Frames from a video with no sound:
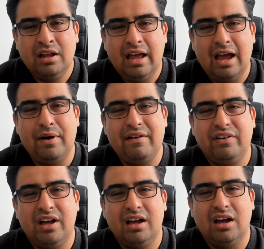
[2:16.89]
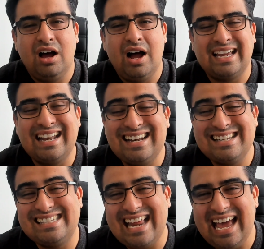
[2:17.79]
However, I can
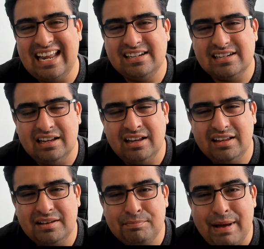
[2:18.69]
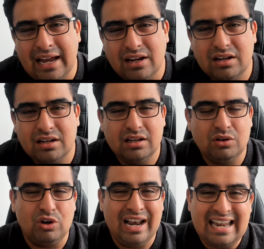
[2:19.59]
understand a bank
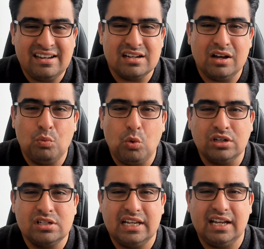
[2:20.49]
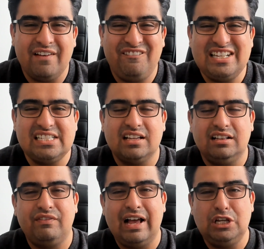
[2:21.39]
or a lender wanting a
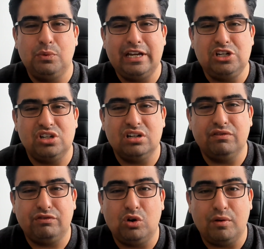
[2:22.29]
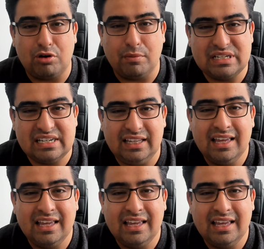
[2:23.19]
physical valuation for a property.